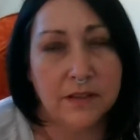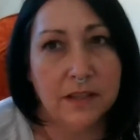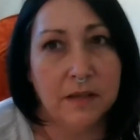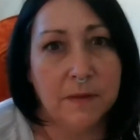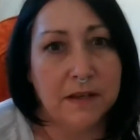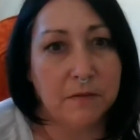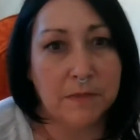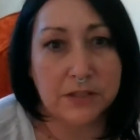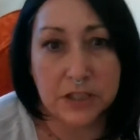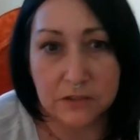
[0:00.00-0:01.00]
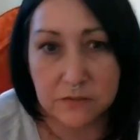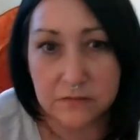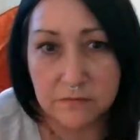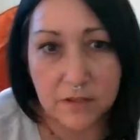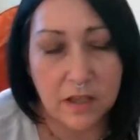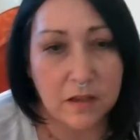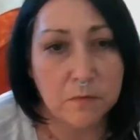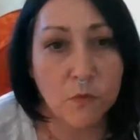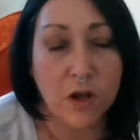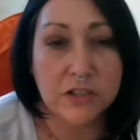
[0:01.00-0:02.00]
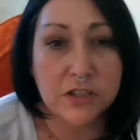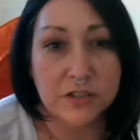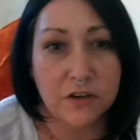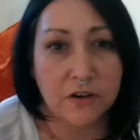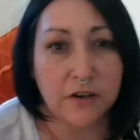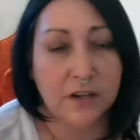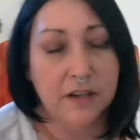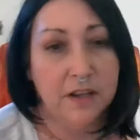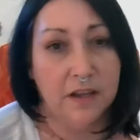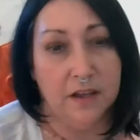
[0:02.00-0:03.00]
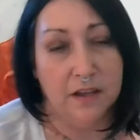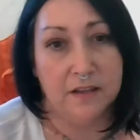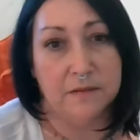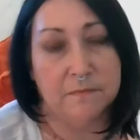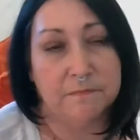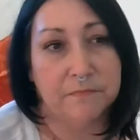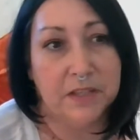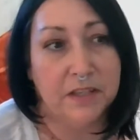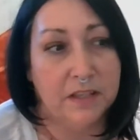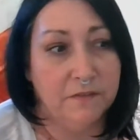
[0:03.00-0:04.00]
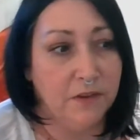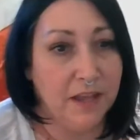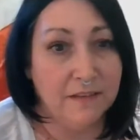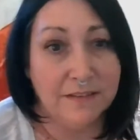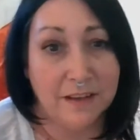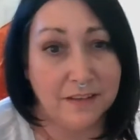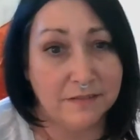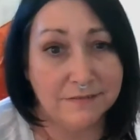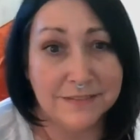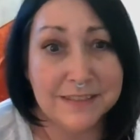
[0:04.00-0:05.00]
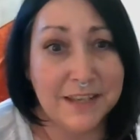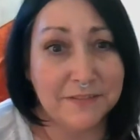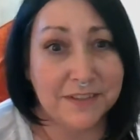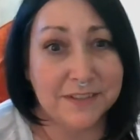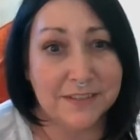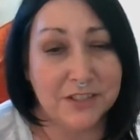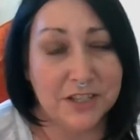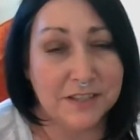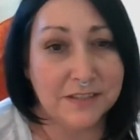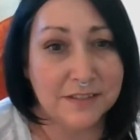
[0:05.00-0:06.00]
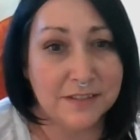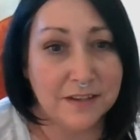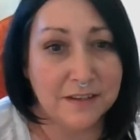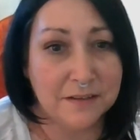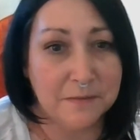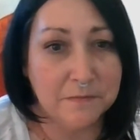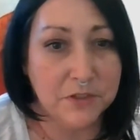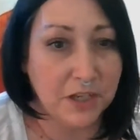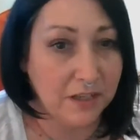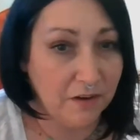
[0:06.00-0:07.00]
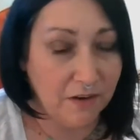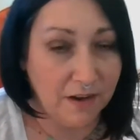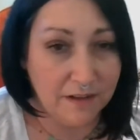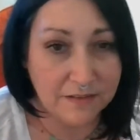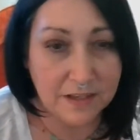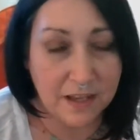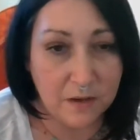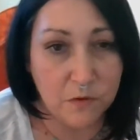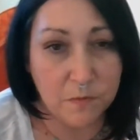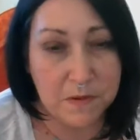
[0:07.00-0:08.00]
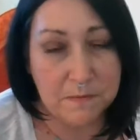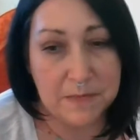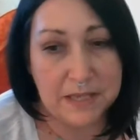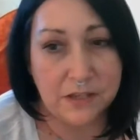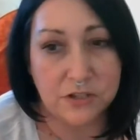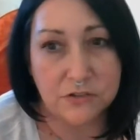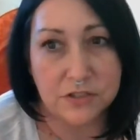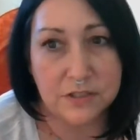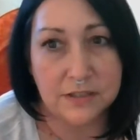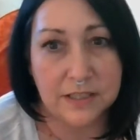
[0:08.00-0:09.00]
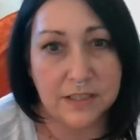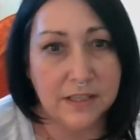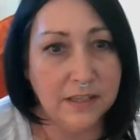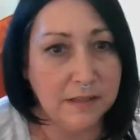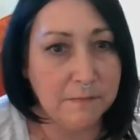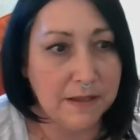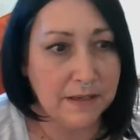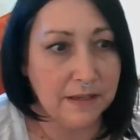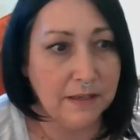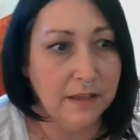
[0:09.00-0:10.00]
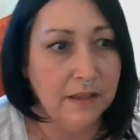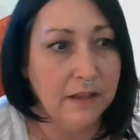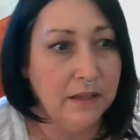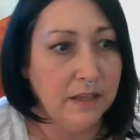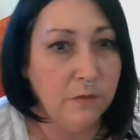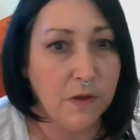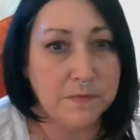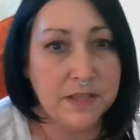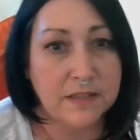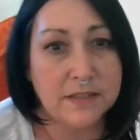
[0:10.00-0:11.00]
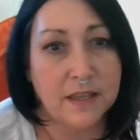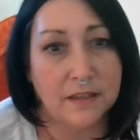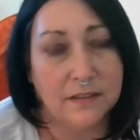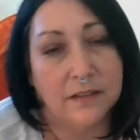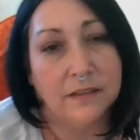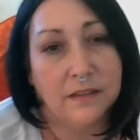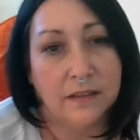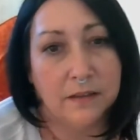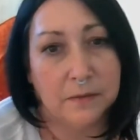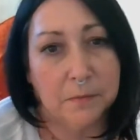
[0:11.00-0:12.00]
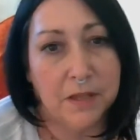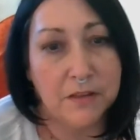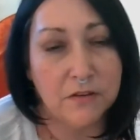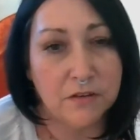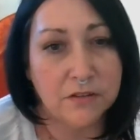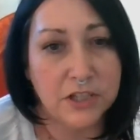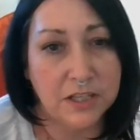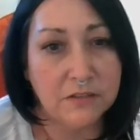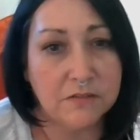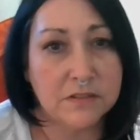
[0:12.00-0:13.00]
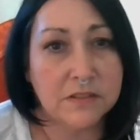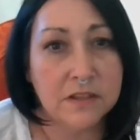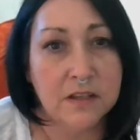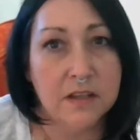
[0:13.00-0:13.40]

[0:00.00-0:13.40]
anybody on my channel watches her. If you hadn't, I definitely suggest checking her out. I will be making sure to link anybody, any websites, and any other channels